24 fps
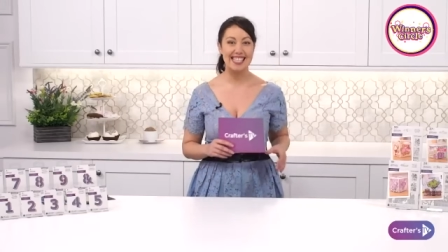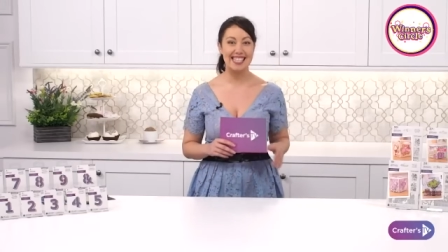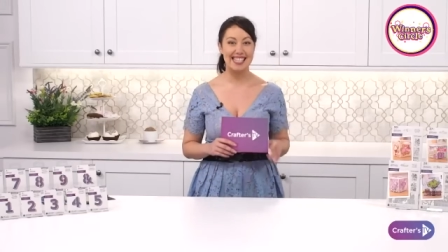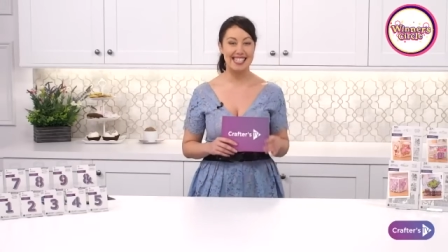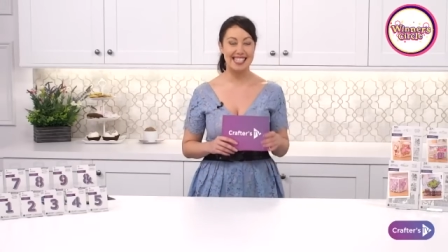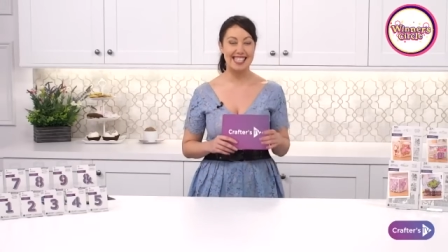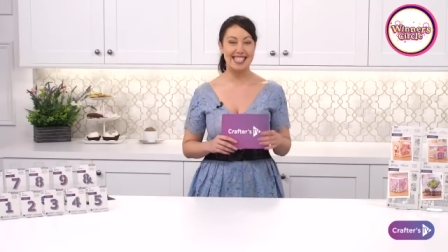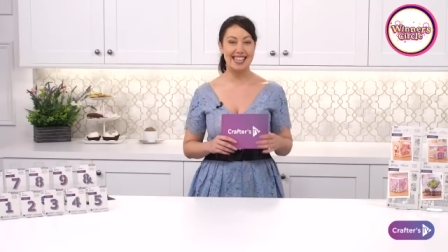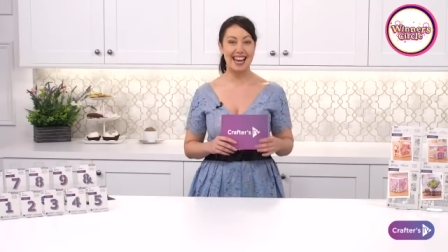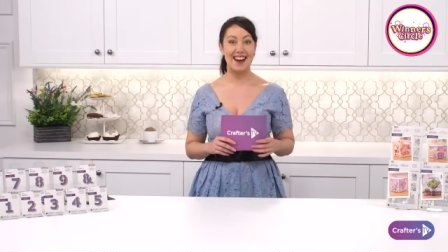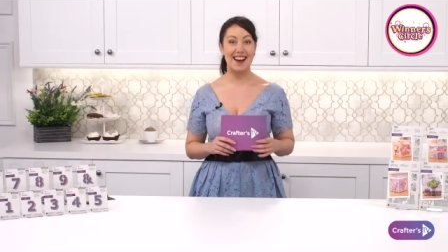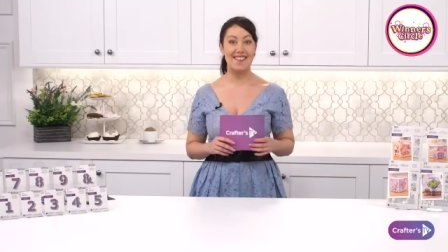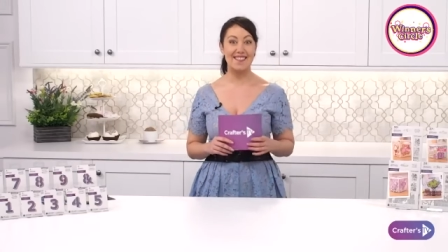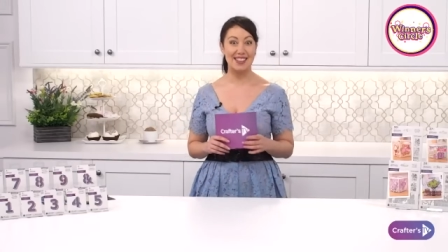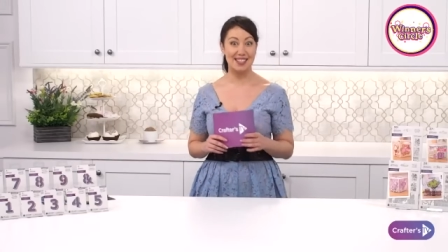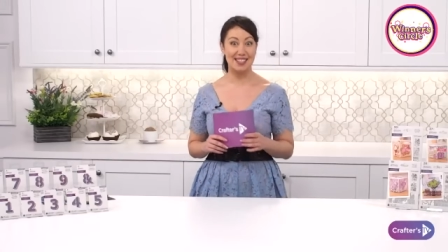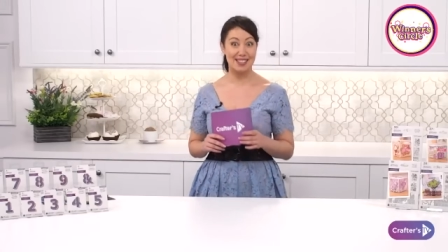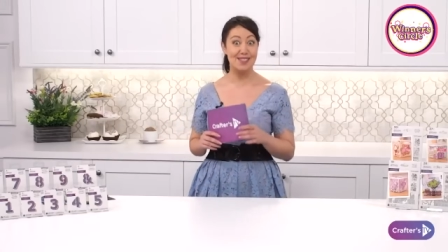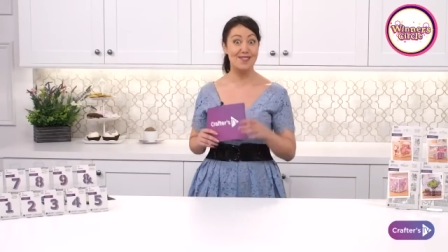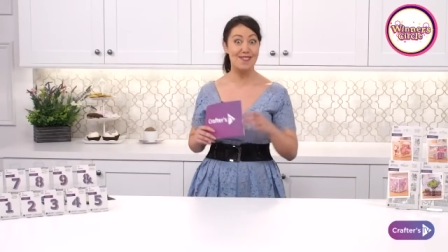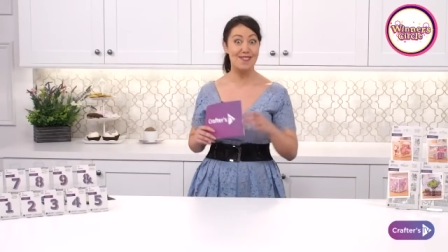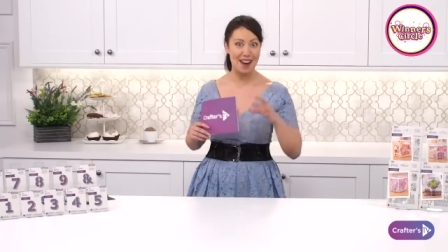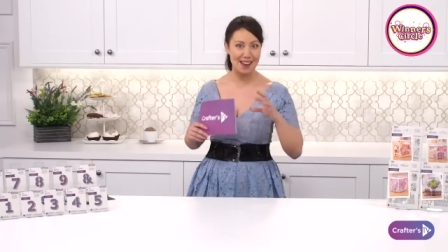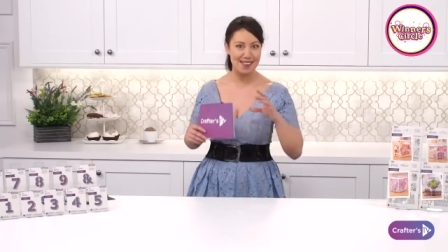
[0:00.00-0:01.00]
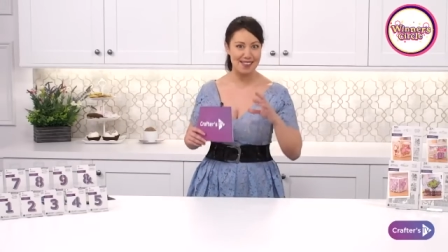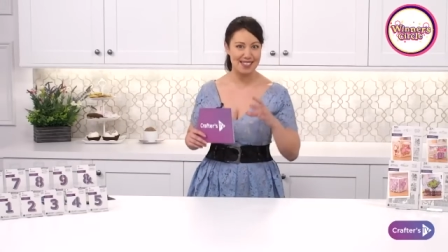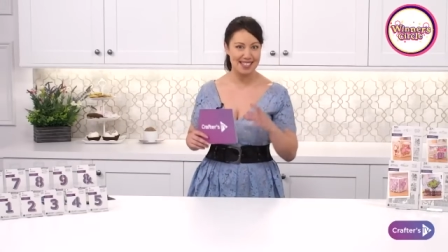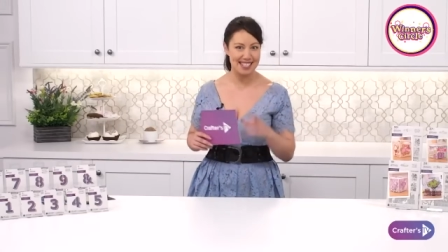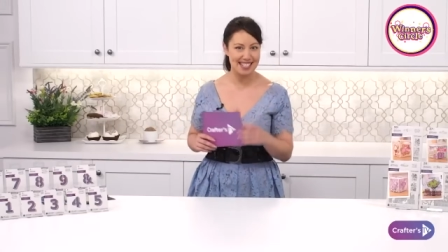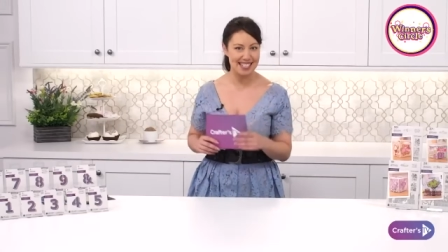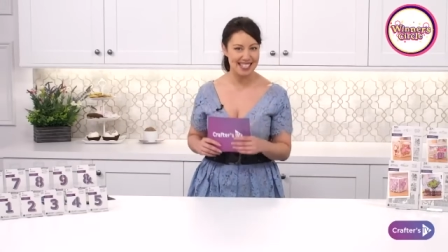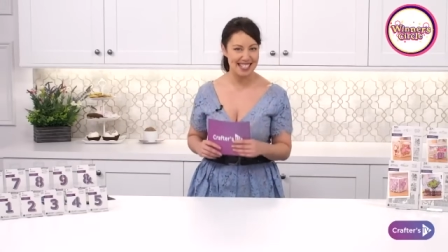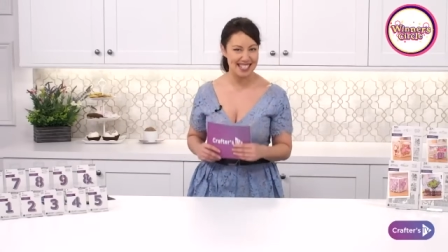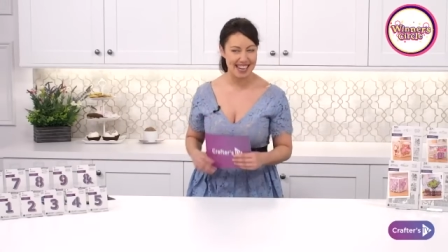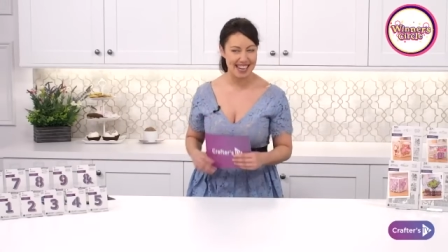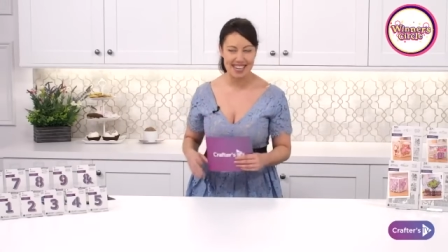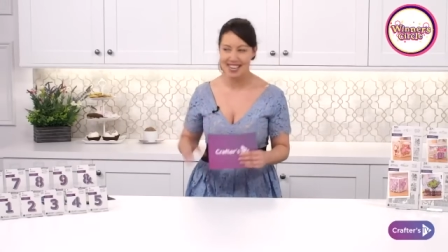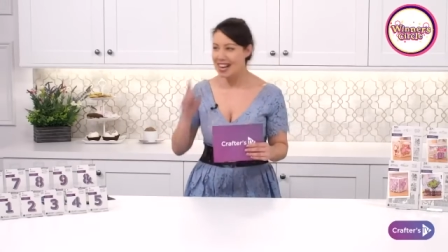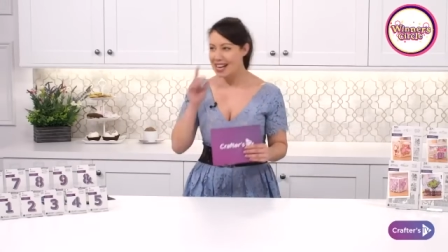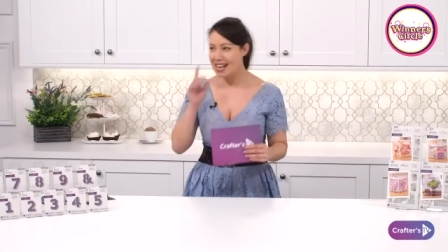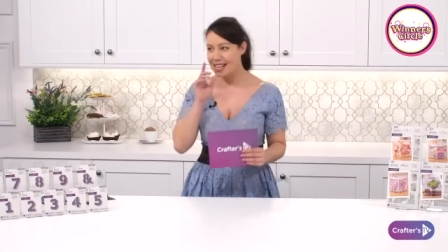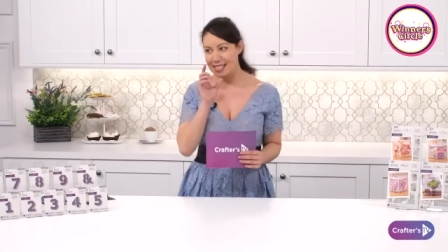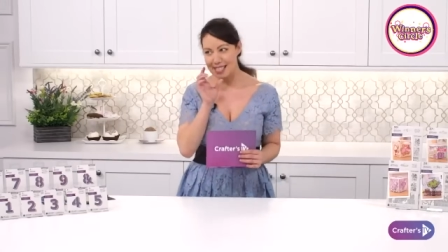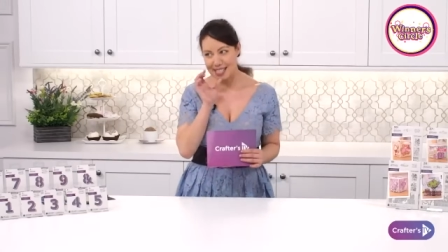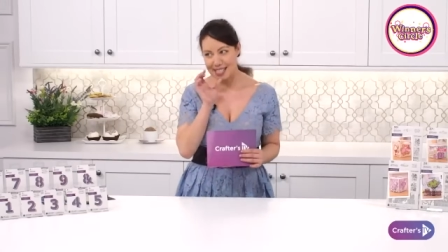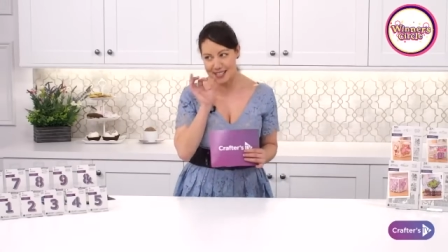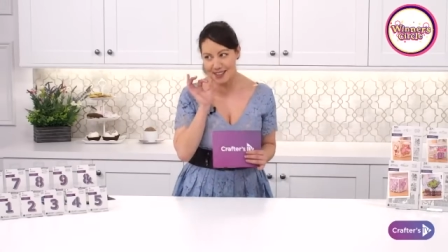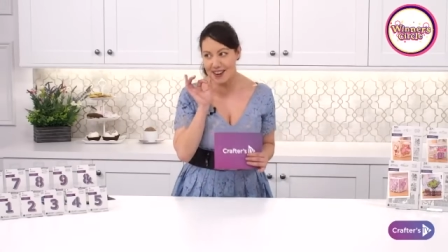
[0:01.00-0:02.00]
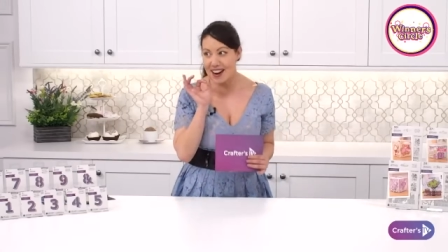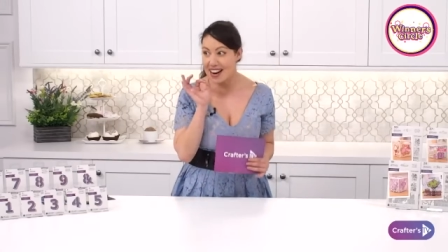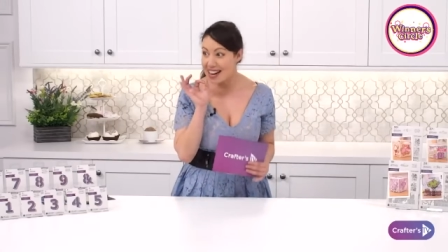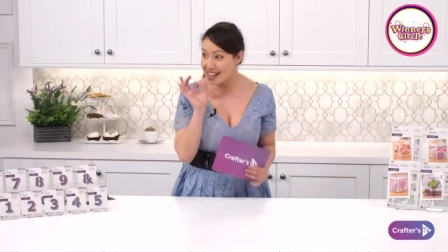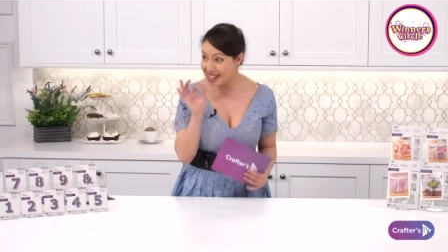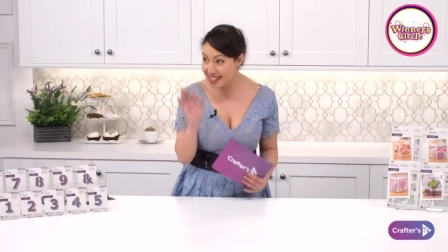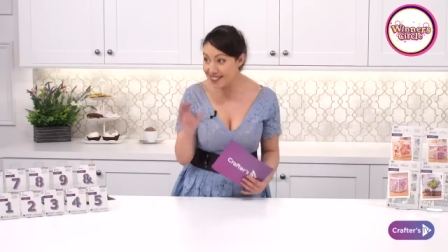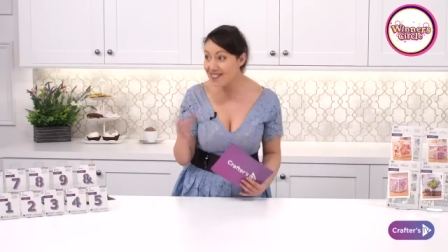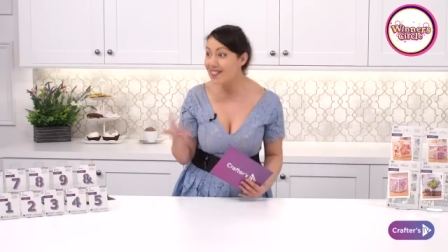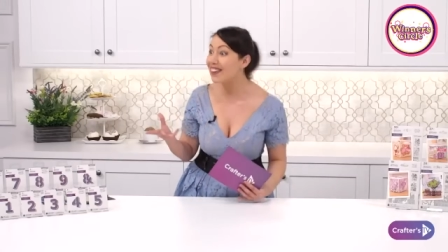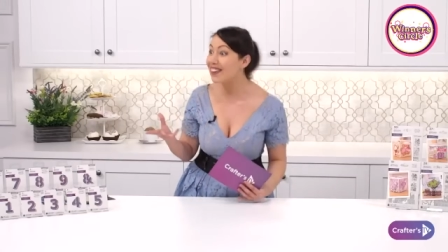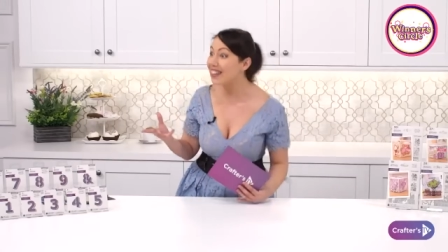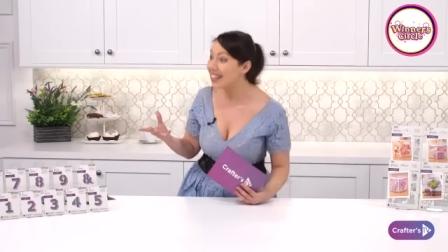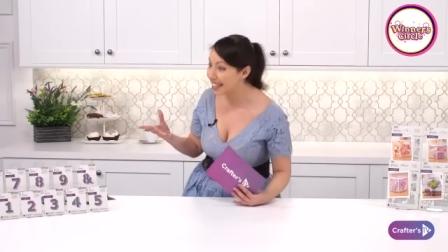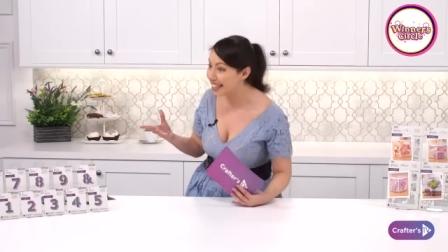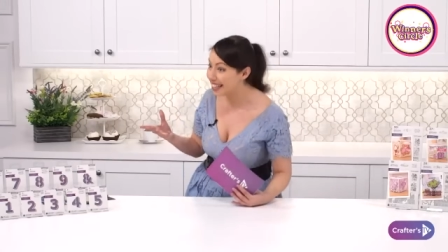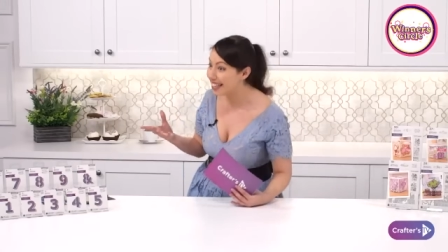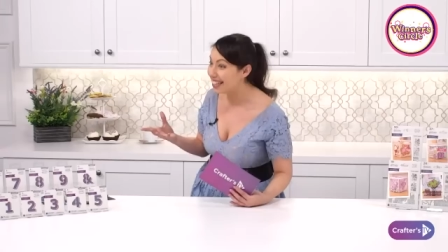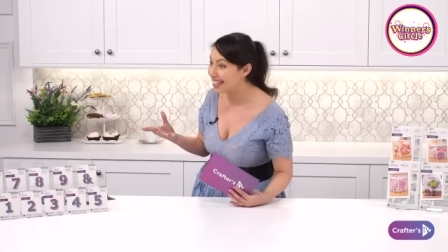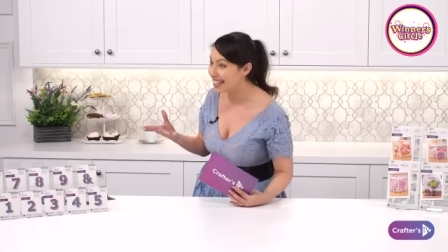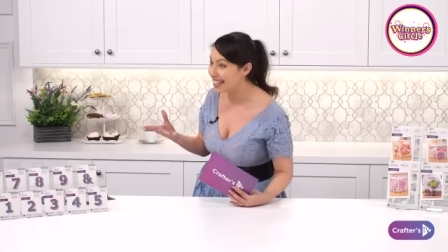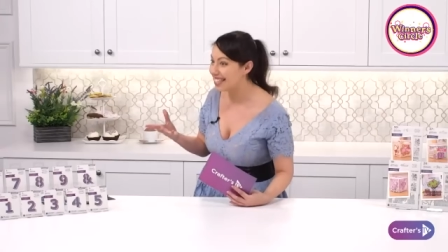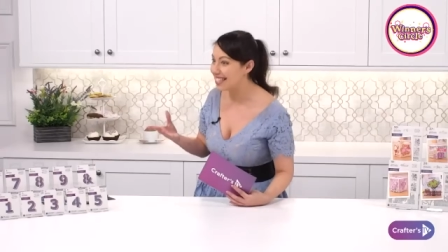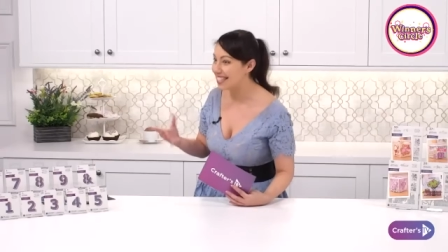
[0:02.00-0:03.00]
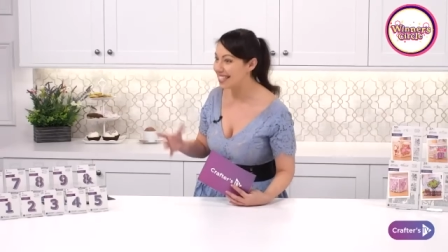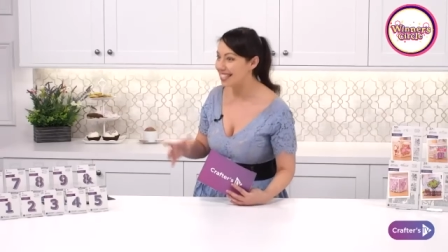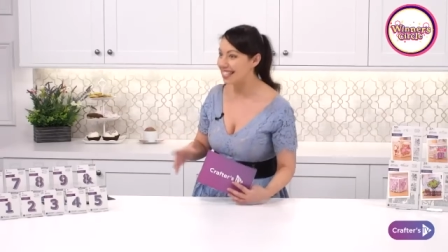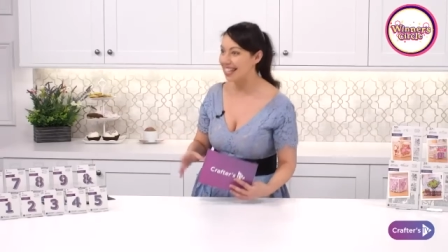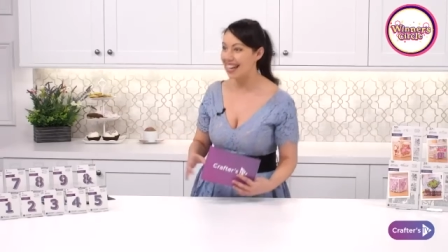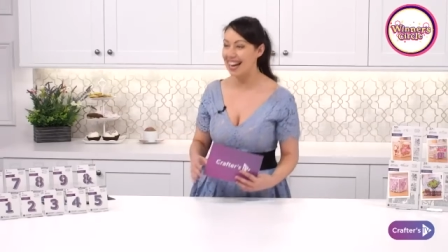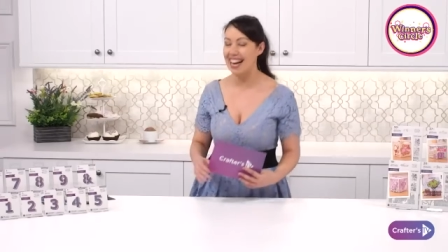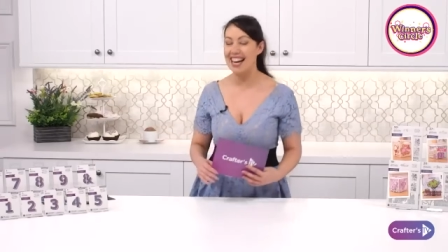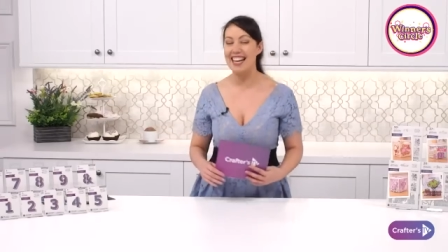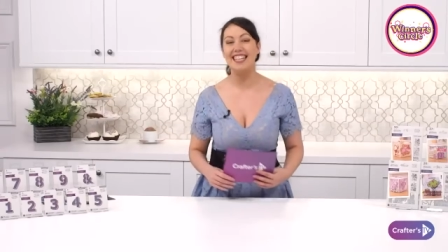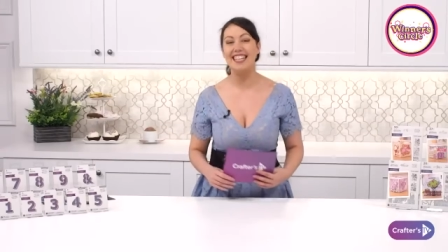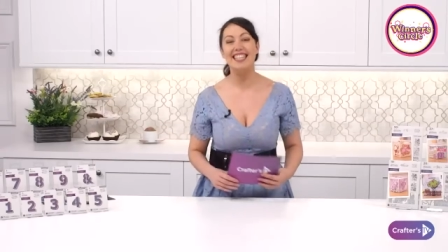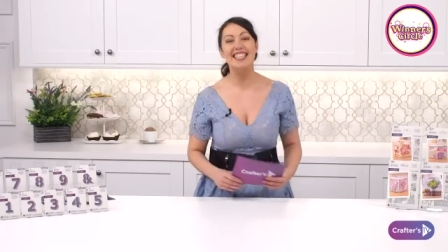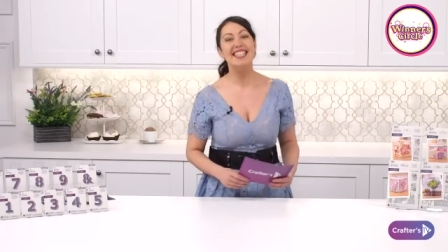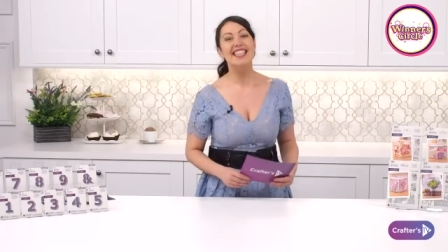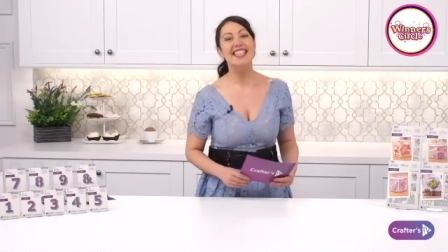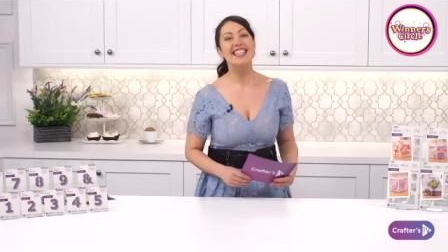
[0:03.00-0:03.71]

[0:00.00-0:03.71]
discount as well today. So it really is, isn't it?